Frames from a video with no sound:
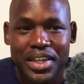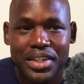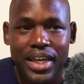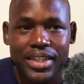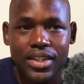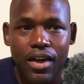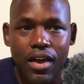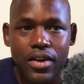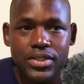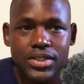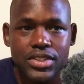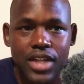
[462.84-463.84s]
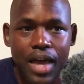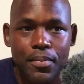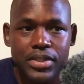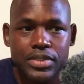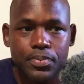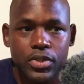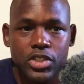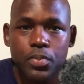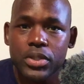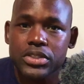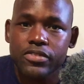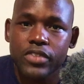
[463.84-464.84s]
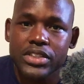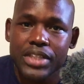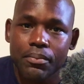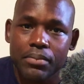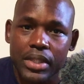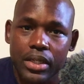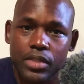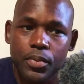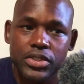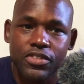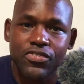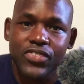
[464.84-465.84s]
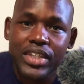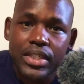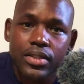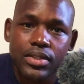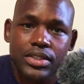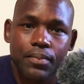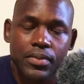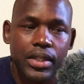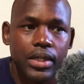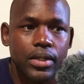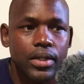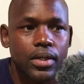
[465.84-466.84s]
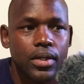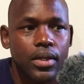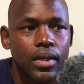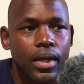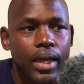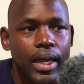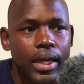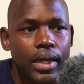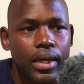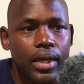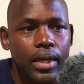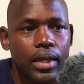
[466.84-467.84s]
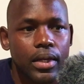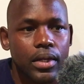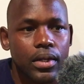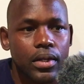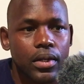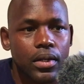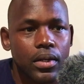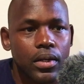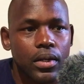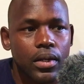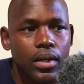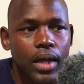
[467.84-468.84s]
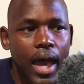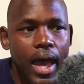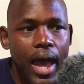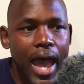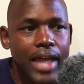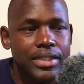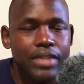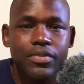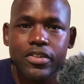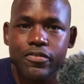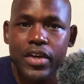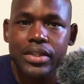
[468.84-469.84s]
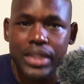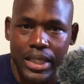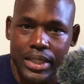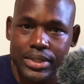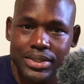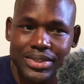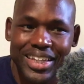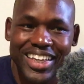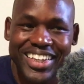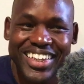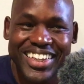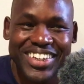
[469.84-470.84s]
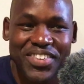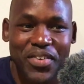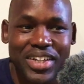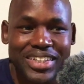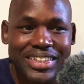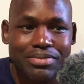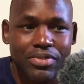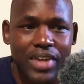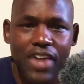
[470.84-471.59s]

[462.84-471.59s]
Like, the art's job, you're supposed to feel something. You're supposed to feel something. And I definitely felt things watching this movie.